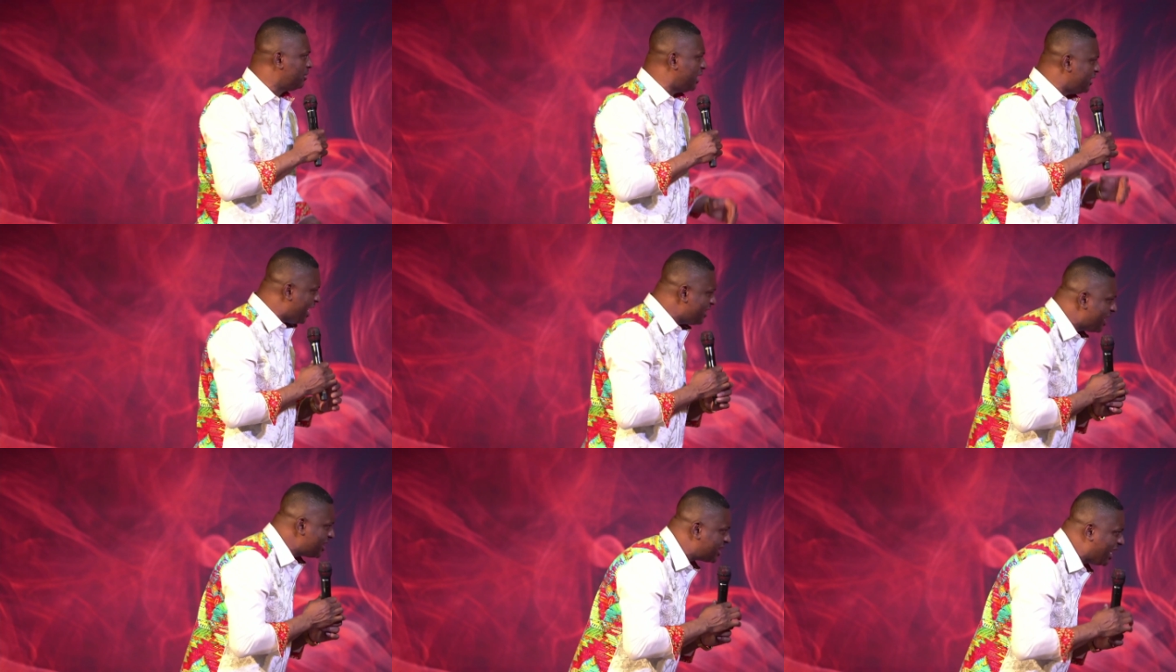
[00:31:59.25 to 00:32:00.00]
Did they
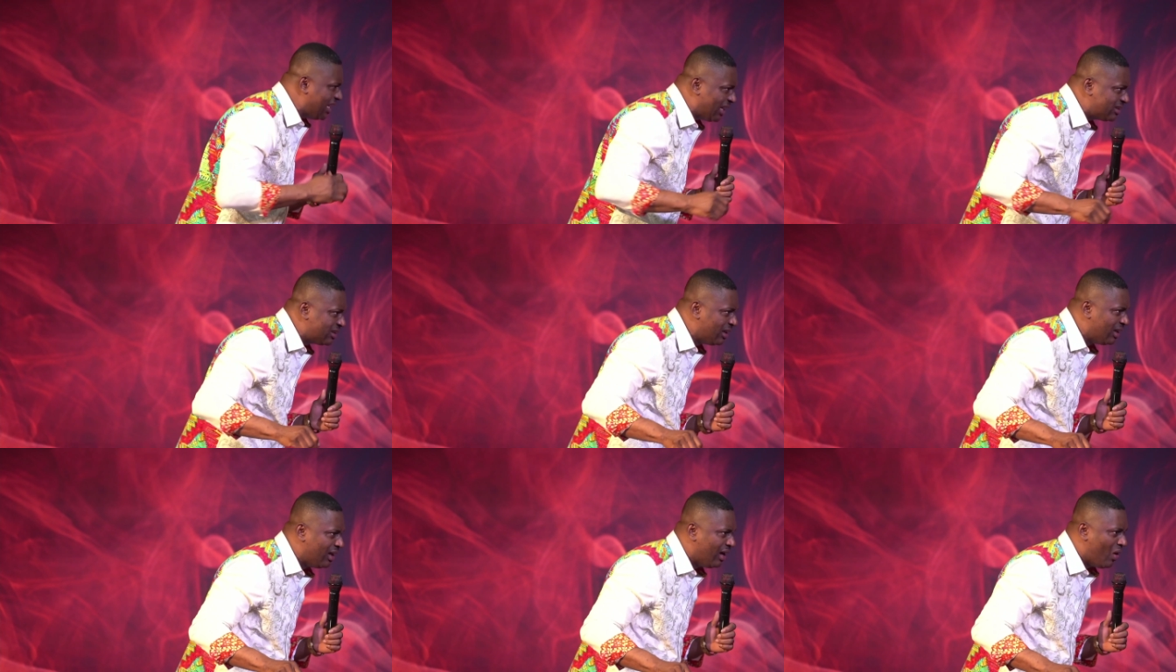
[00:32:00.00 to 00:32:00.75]
just say that?
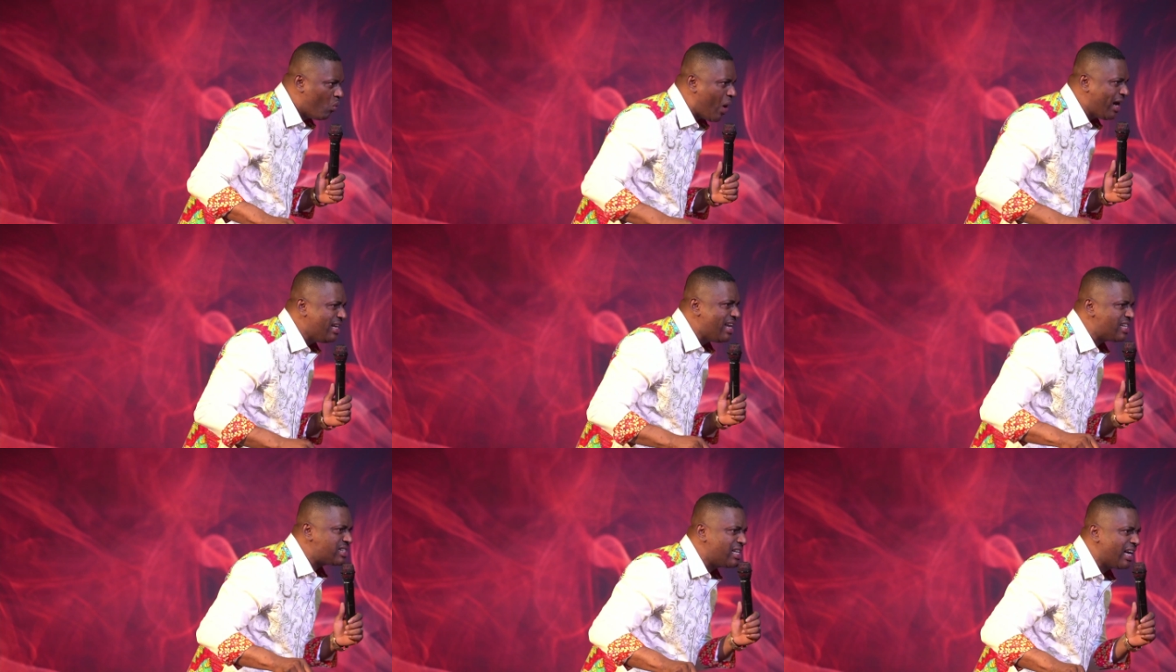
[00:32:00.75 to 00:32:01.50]
Weren't
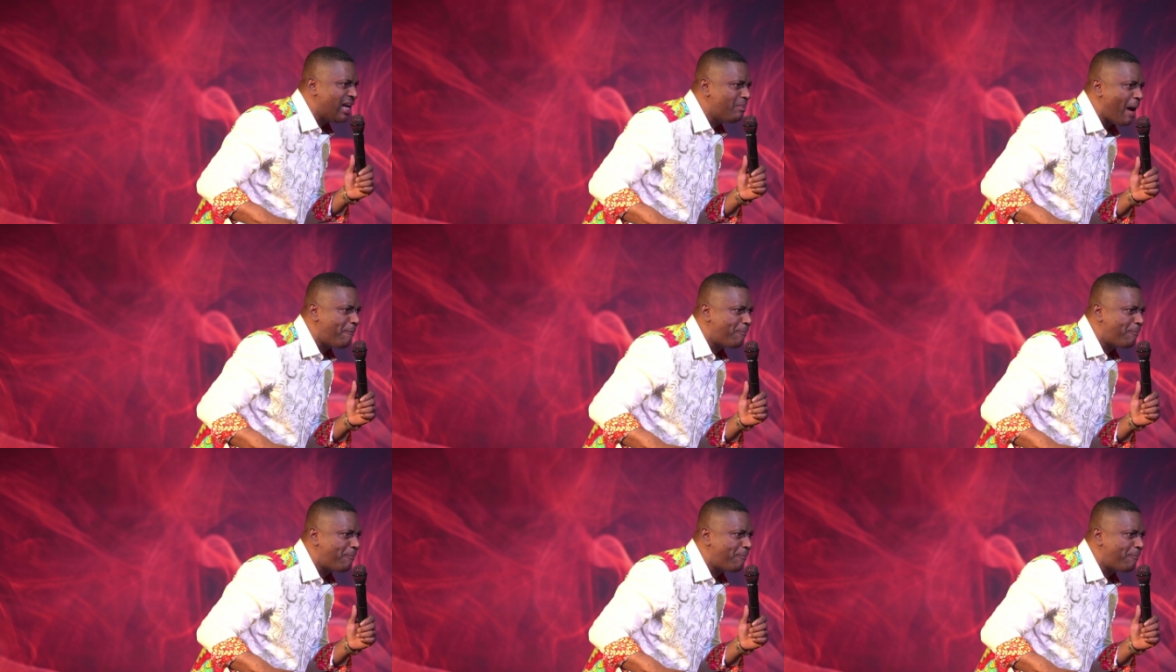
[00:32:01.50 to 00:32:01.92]
they singing my